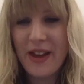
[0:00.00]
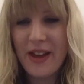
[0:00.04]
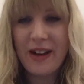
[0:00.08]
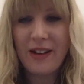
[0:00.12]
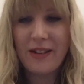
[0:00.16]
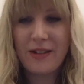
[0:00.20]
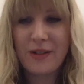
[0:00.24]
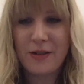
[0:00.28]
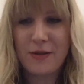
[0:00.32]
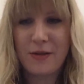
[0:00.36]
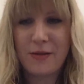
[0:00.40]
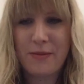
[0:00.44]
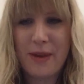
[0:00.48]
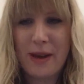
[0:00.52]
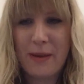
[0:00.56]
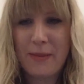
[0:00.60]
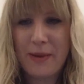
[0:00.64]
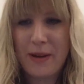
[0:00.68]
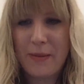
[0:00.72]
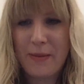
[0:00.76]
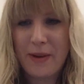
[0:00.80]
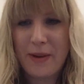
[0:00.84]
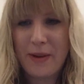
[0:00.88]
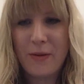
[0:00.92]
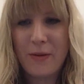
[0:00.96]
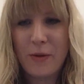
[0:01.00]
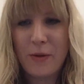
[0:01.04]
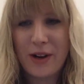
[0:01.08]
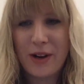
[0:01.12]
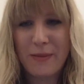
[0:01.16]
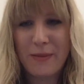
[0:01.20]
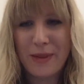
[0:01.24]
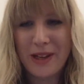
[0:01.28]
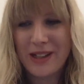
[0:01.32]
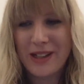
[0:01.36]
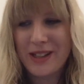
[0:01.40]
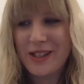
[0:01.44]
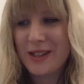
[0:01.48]
then I'll talk maybe about what
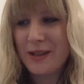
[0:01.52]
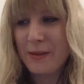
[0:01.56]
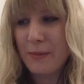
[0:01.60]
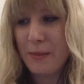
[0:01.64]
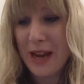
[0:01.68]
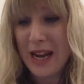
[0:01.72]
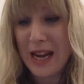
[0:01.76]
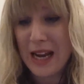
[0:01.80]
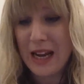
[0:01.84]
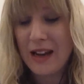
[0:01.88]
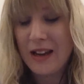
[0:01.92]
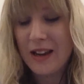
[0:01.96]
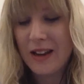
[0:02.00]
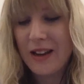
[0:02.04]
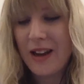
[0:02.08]
it means to me,